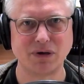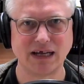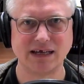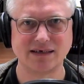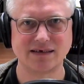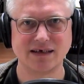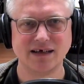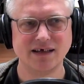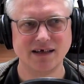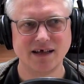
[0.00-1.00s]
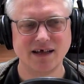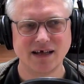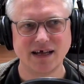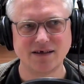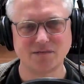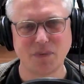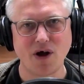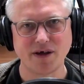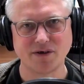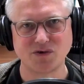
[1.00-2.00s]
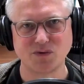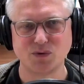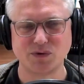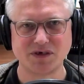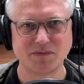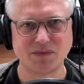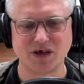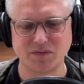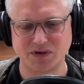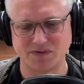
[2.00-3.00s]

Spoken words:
is biased towards some types of art, but on the whole,